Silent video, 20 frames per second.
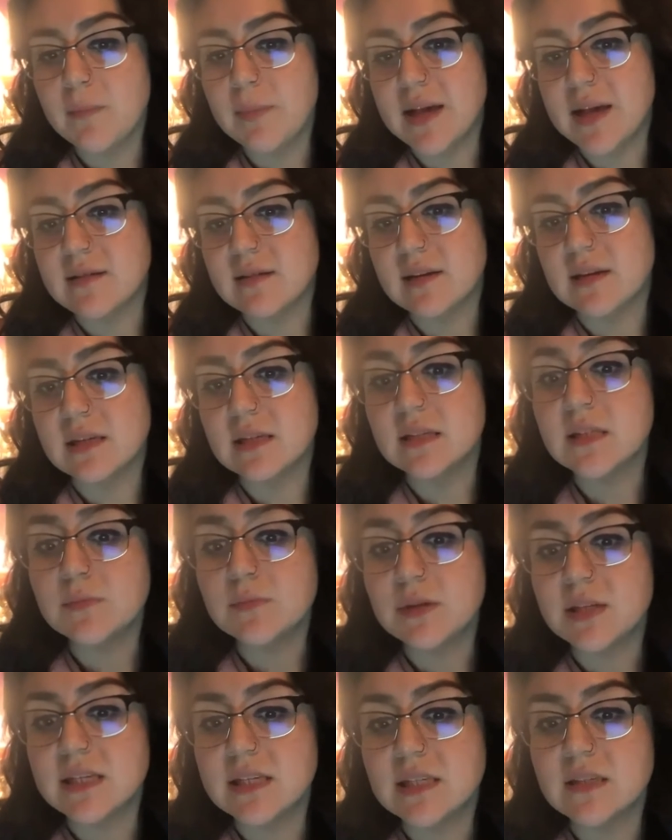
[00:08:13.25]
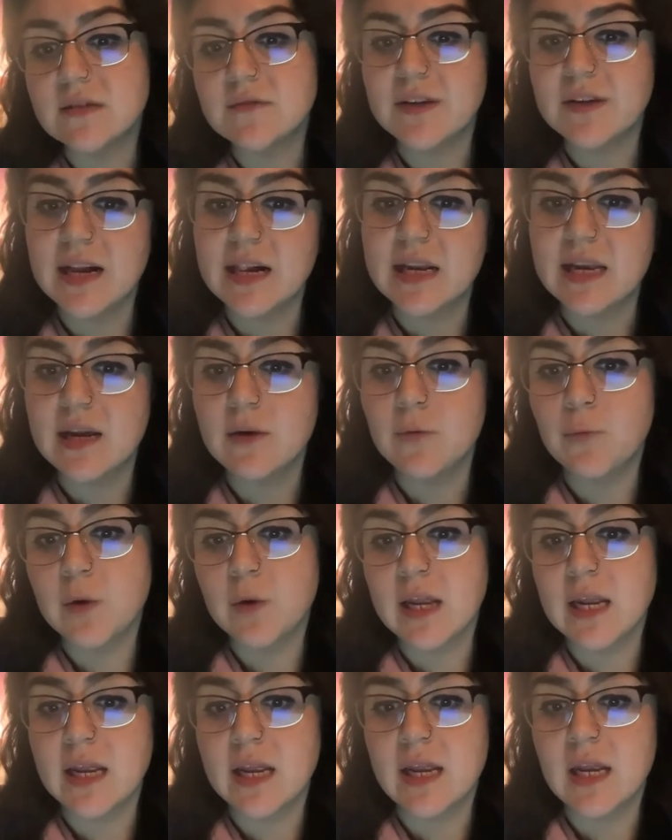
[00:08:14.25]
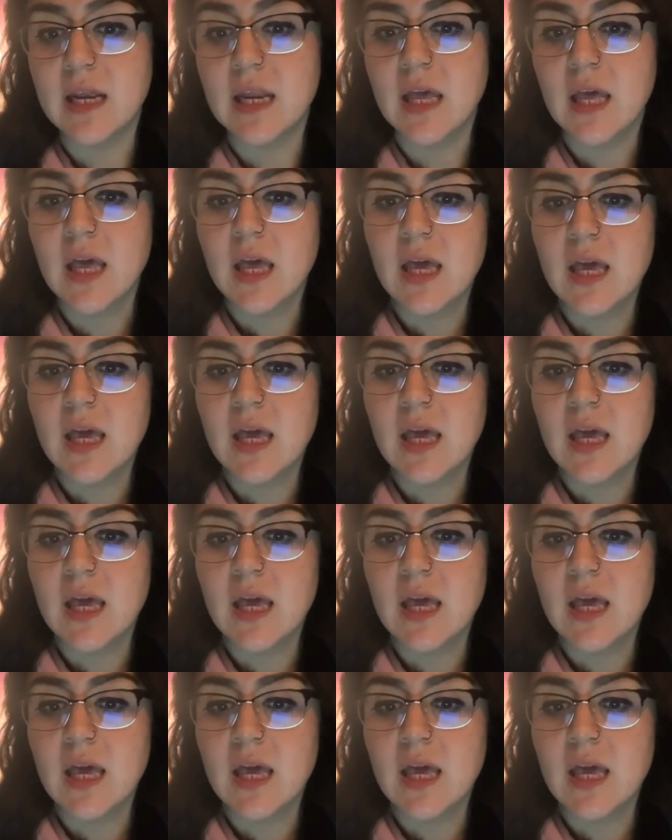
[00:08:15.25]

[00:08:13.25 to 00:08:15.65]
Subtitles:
basic disciplines, feeding, weaning,